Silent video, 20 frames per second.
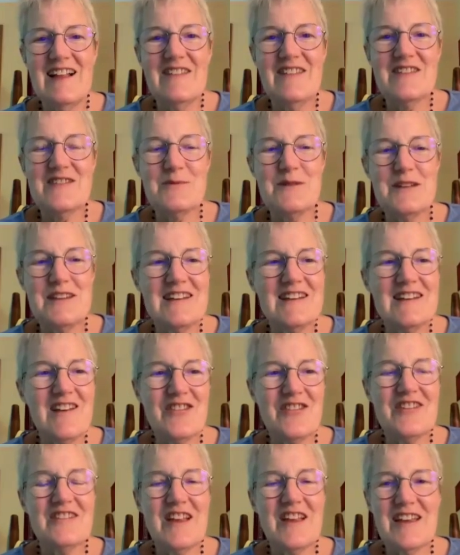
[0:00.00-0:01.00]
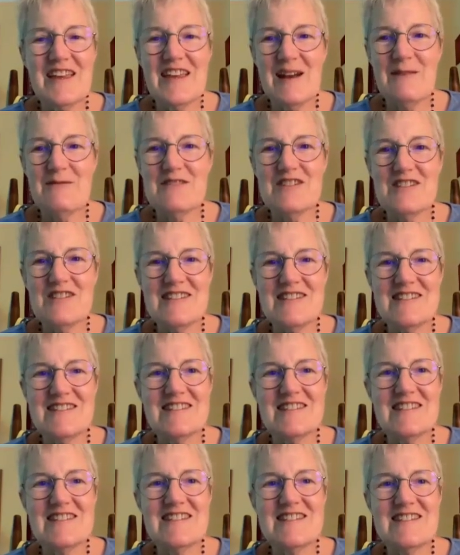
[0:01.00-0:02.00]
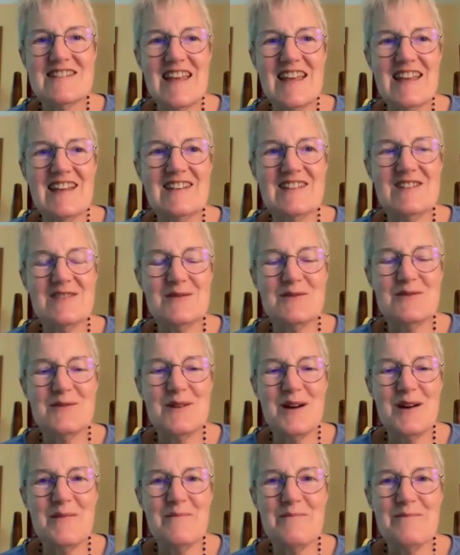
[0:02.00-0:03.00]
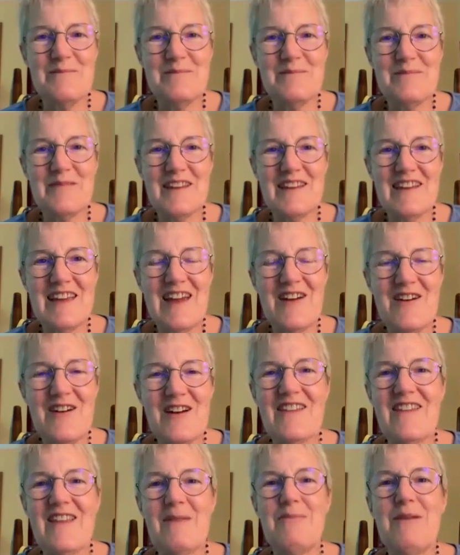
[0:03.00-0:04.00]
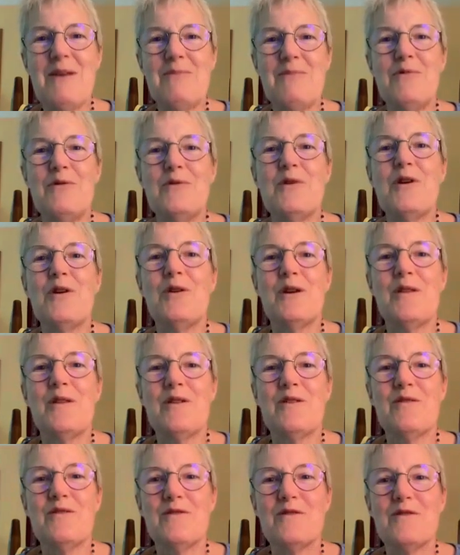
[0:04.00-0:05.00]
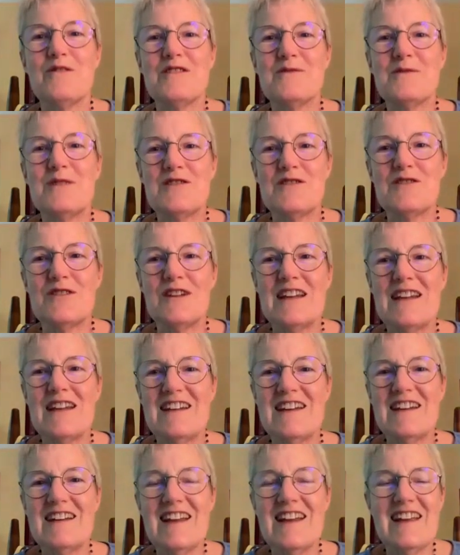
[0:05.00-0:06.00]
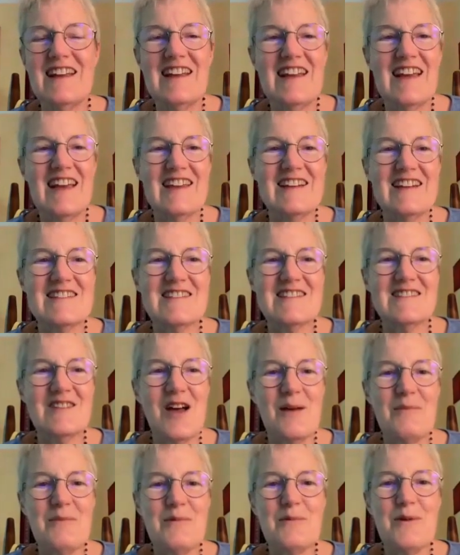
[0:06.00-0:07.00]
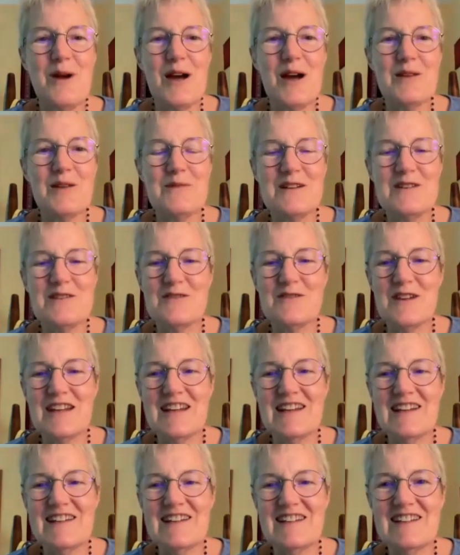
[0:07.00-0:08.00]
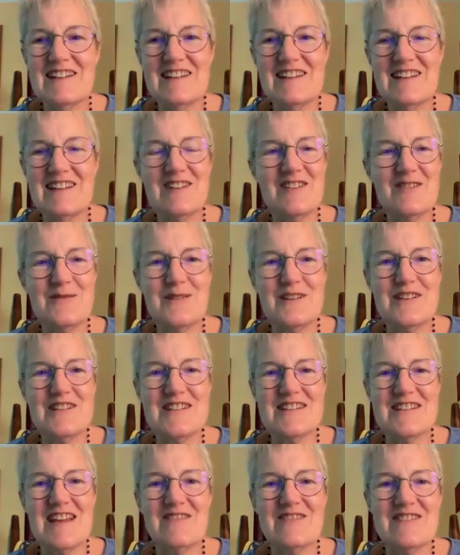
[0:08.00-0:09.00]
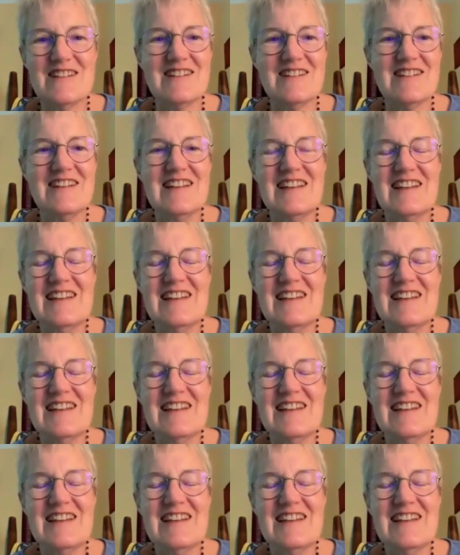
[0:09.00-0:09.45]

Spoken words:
There's really nothing like it. I was just saying to Eric that people who go to their first retreat and it's a Lama Rod retreat, we just have to